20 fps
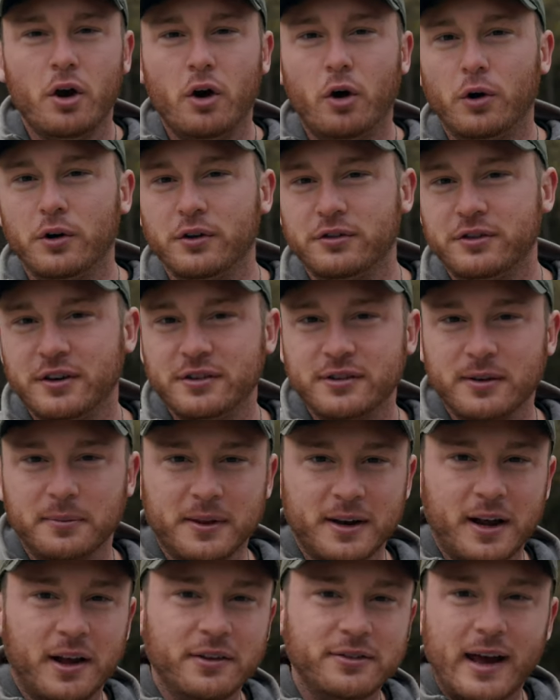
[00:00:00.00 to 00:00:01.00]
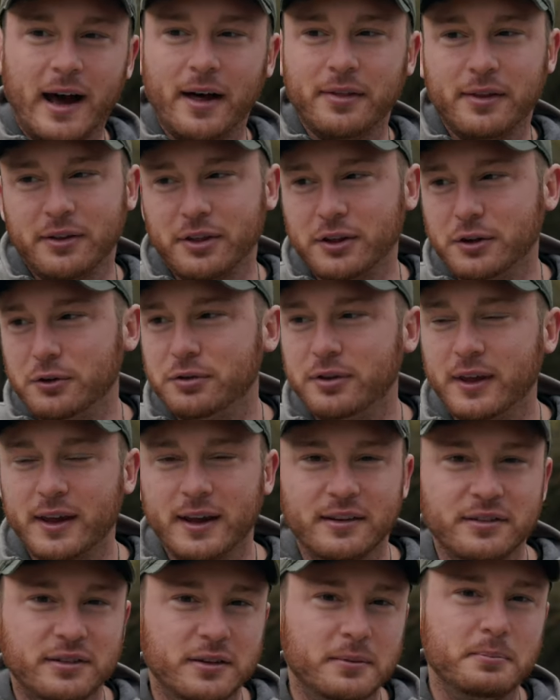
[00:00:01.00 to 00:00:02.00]
Or is there something else out there that you think
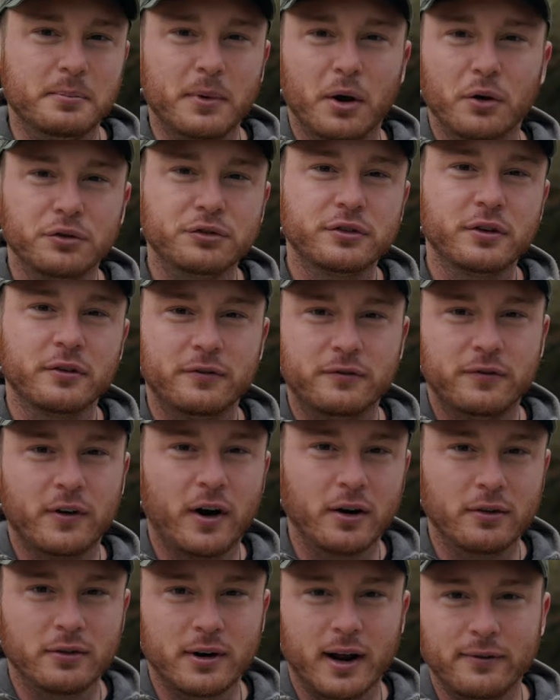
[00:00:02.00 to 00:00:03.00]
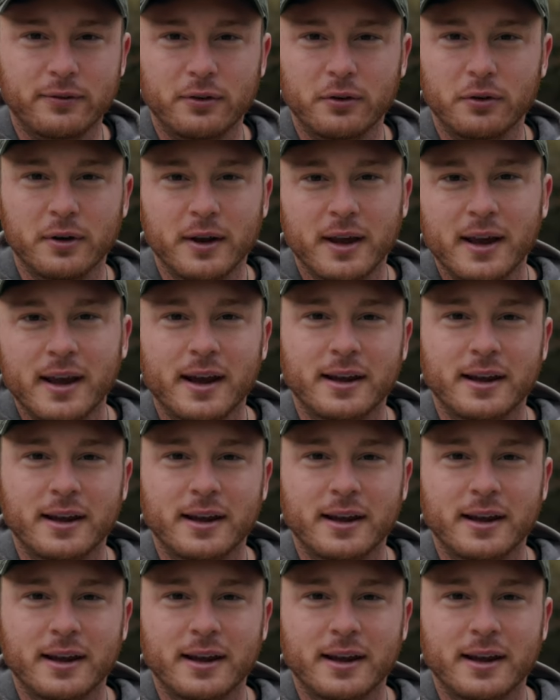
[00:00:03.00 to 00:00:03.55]
is the most fun rifle,